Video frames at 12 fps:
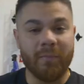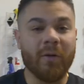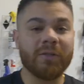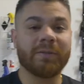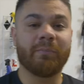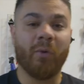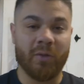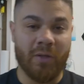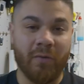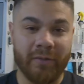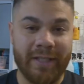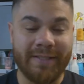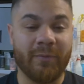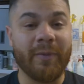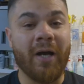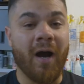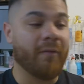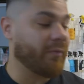the most important overlays that
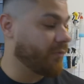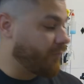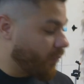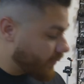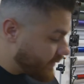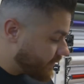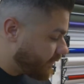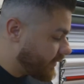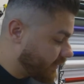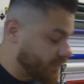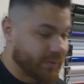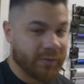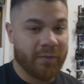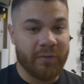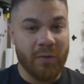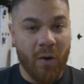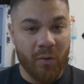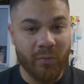we offer for this vehicle. So if
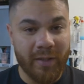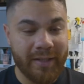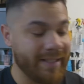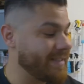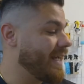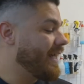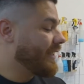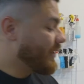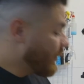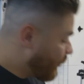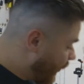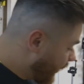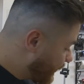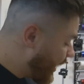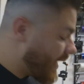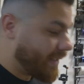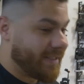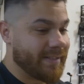you own one of these, you wanna
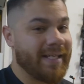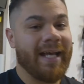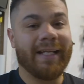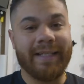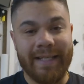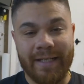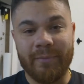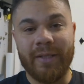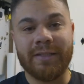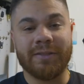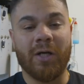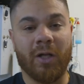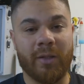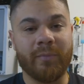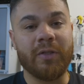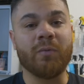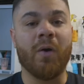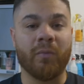buy these, get them, install them,
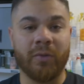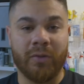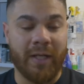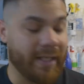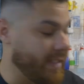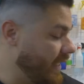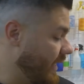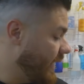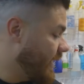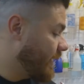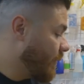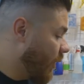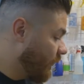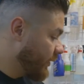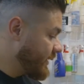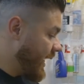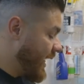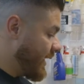you won't regret it. Um, over
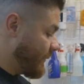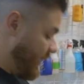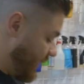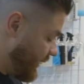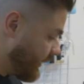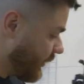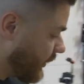time, you're